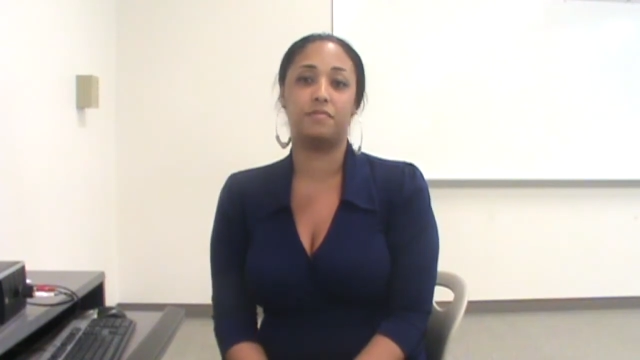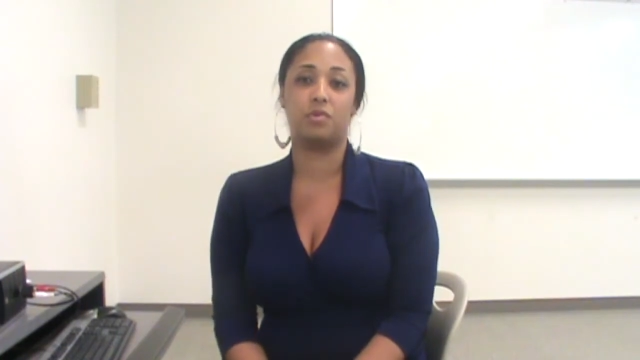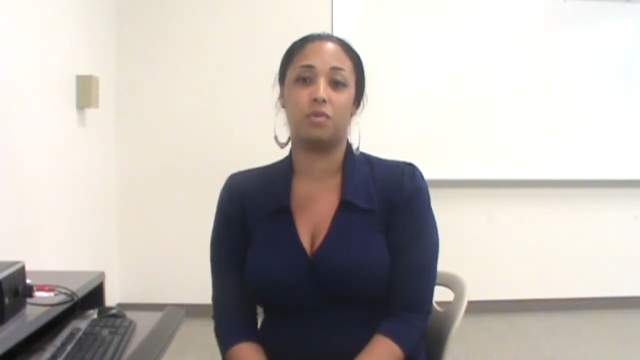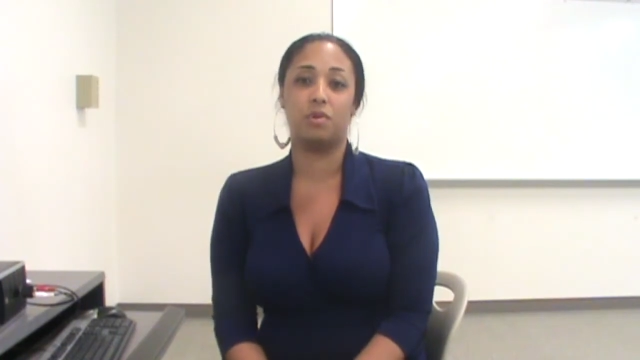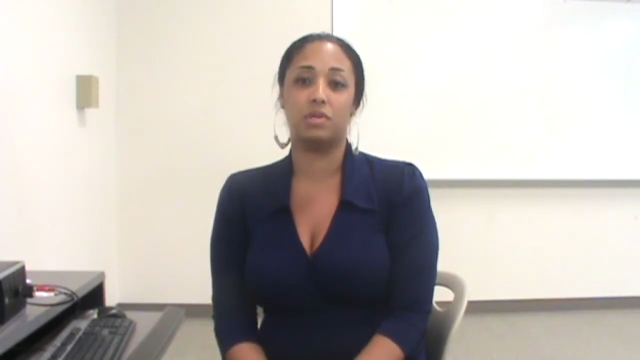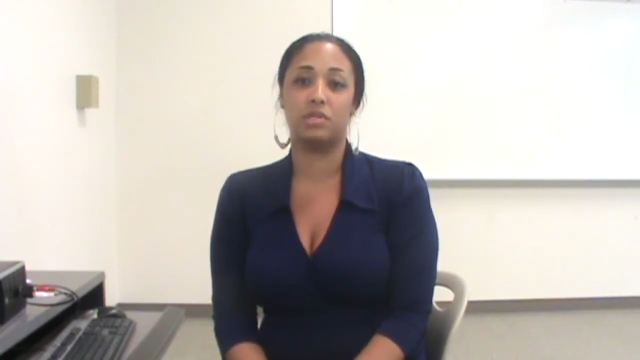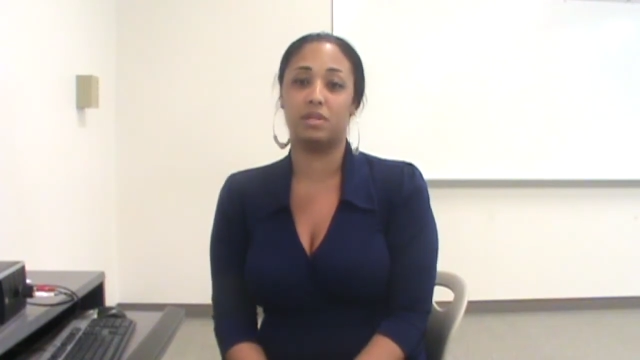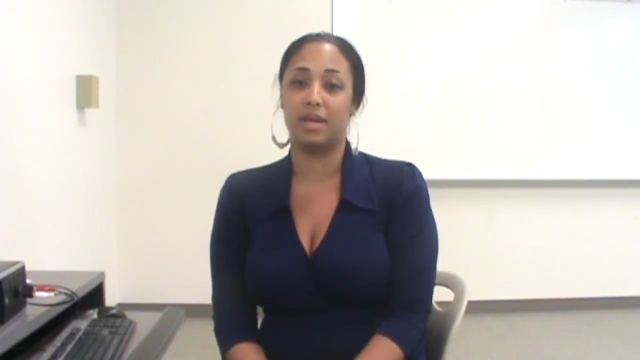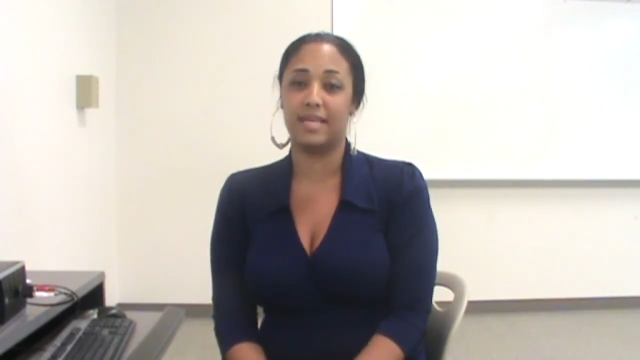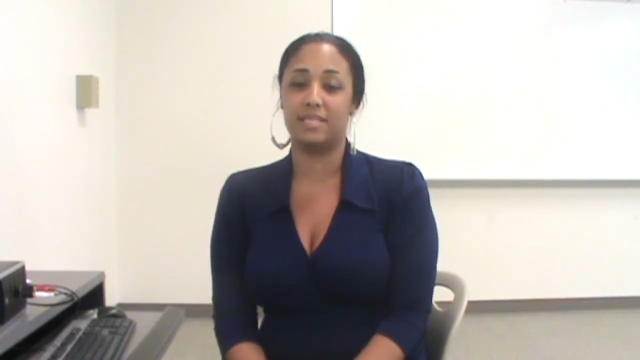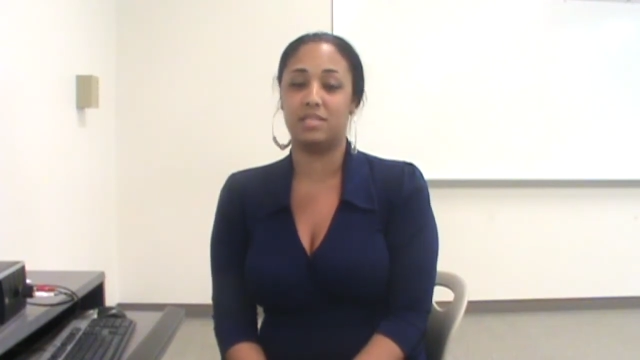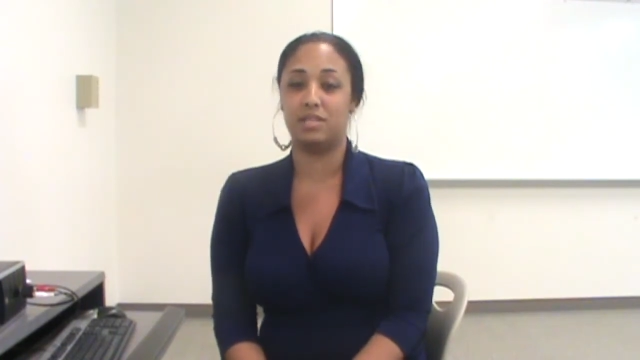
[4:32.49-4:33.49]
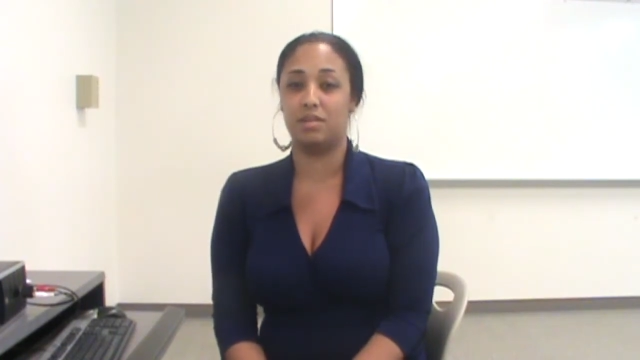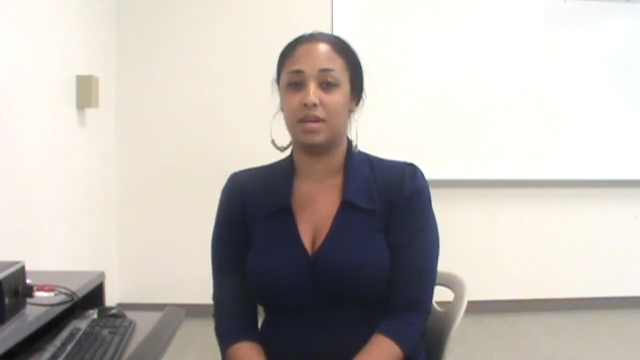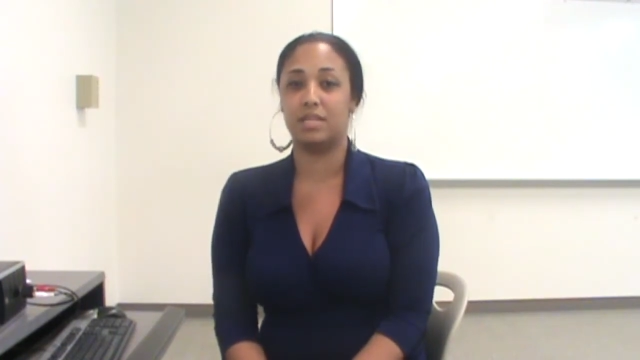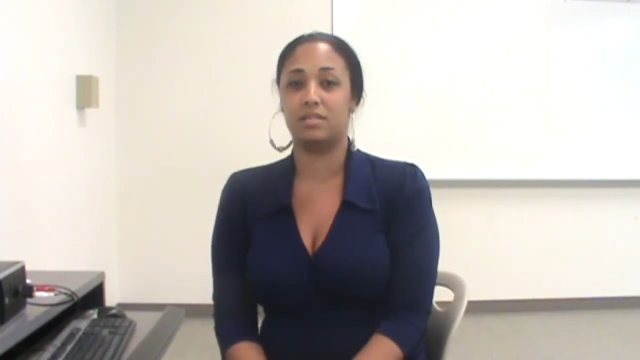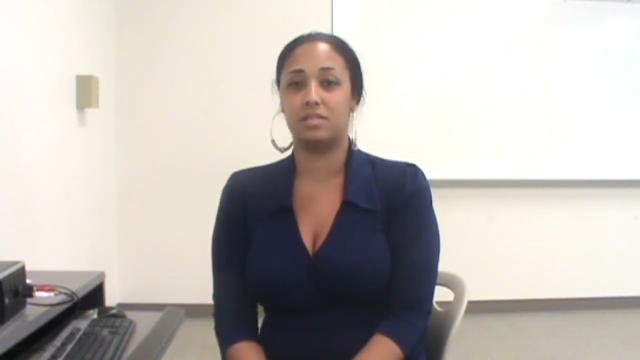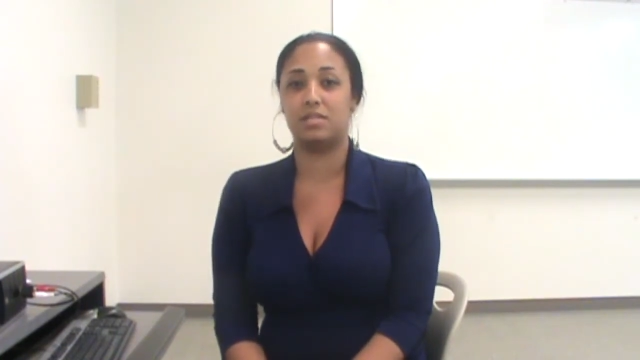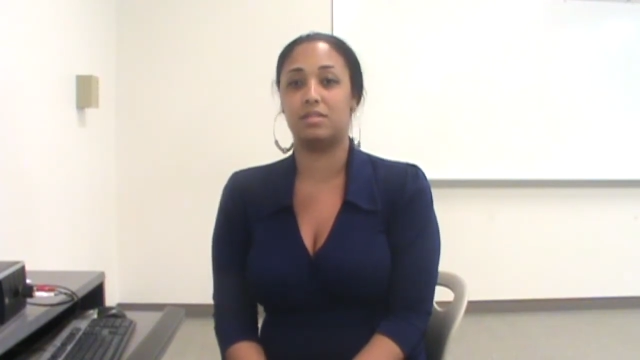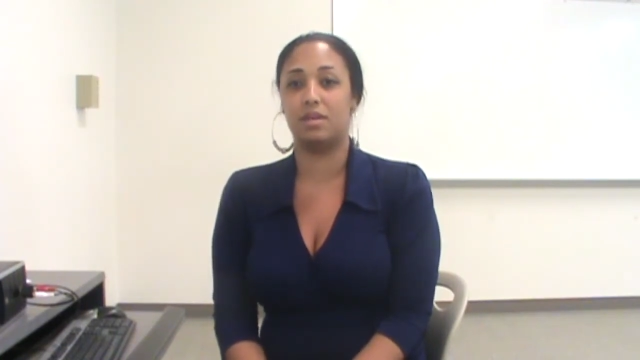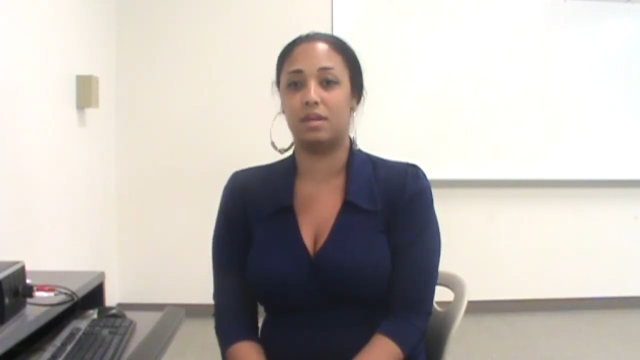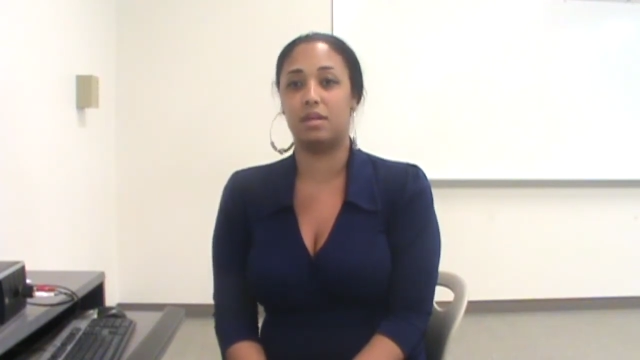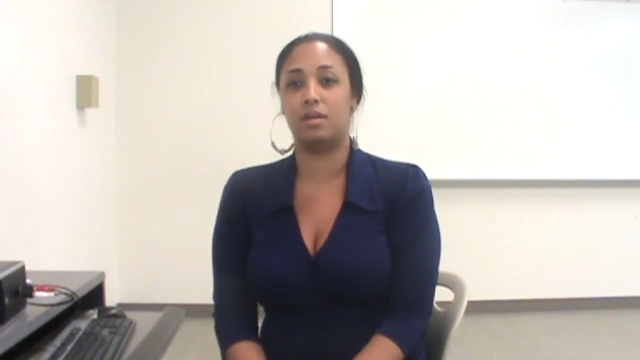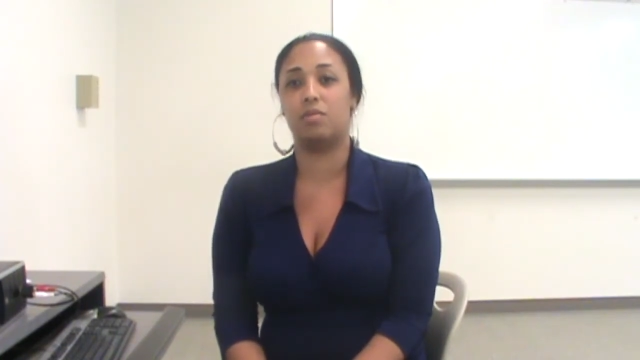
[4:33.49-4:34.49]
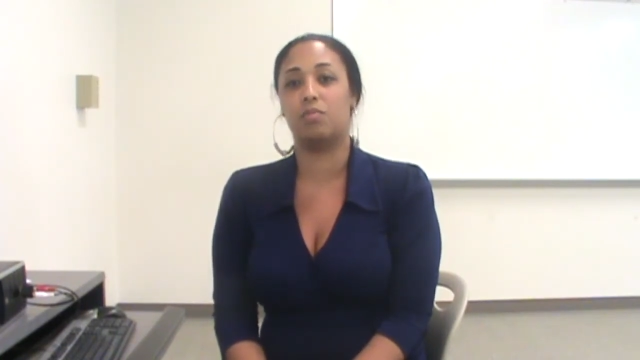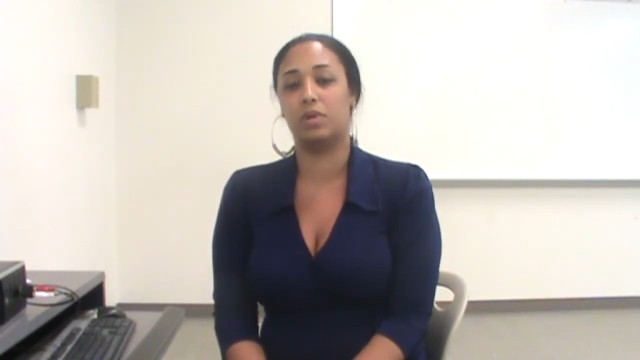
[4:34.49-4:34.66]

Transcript: scores on their ACT or SAT to get in